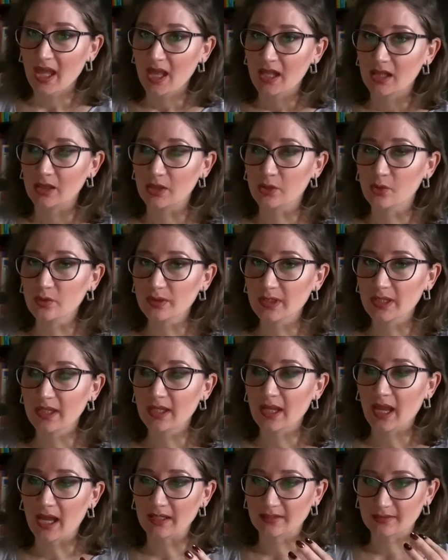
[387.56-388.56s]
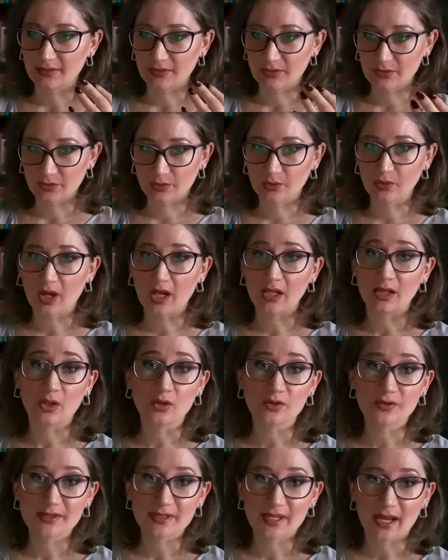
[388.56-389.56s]
Looking at 2
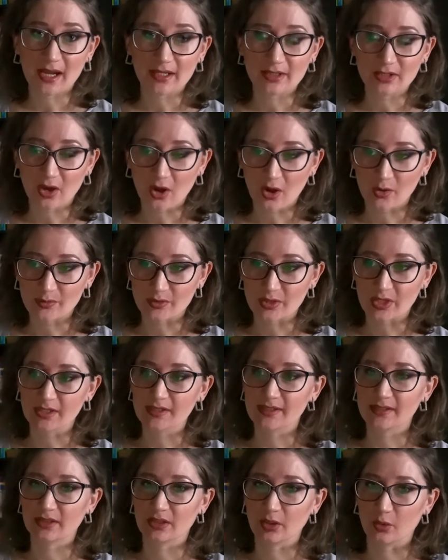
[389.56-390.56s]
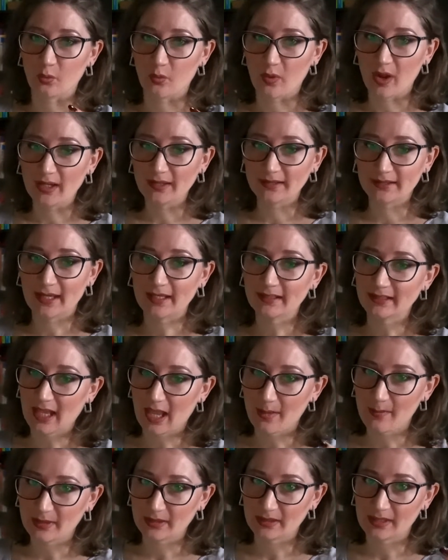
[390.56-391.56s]
alongside objects, the one that
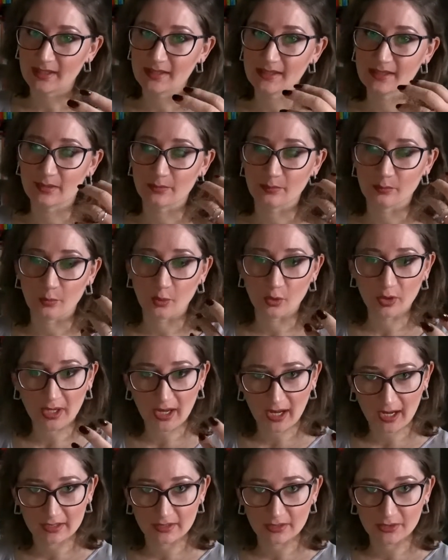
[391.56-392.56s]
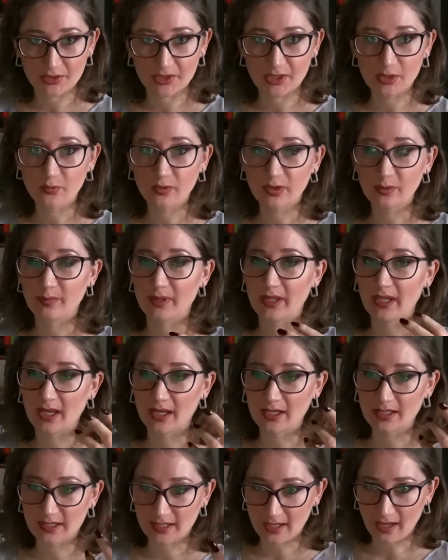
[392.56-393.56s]
emanates more energy will be
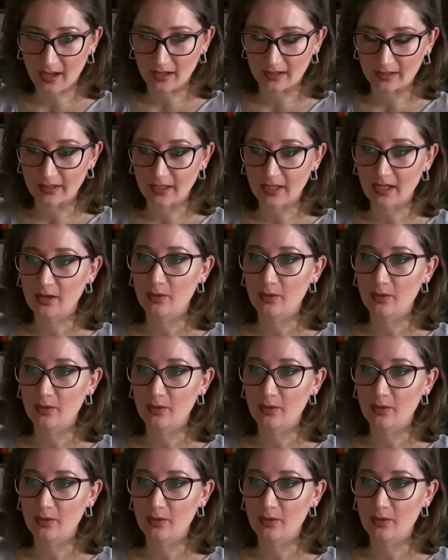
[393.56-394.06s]
a yang,